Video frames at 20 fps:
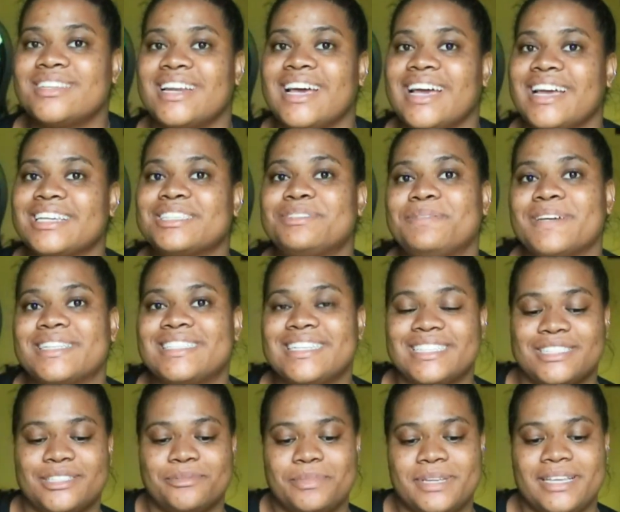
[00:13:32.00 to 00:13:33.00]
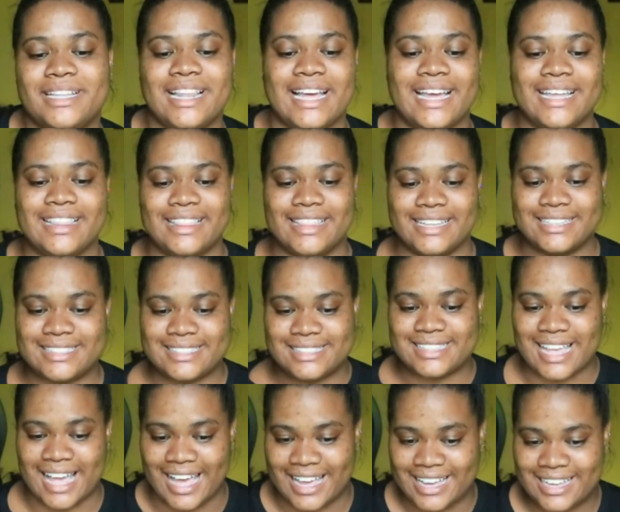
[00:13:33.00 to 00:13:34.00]
that I expected to be like this
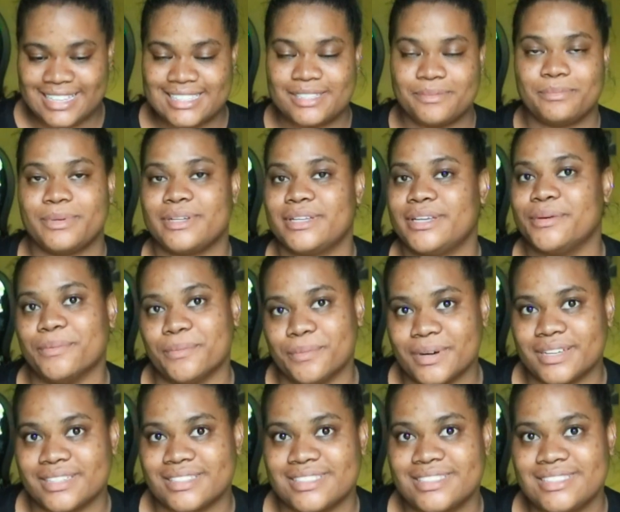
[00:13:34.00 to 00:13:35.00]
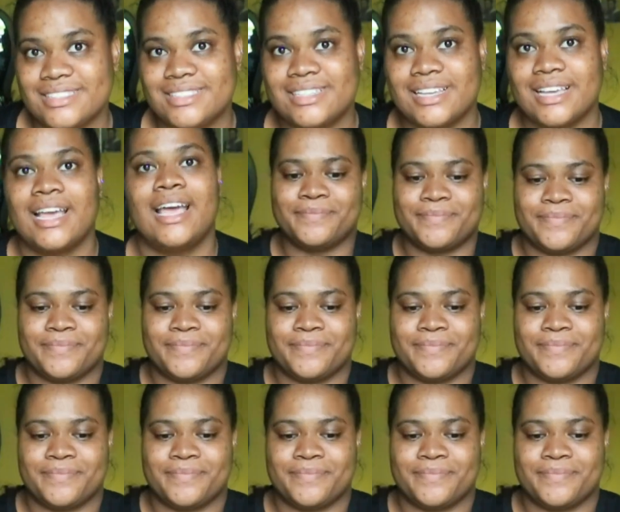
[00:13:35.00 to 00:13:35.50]
size, but it wasn't.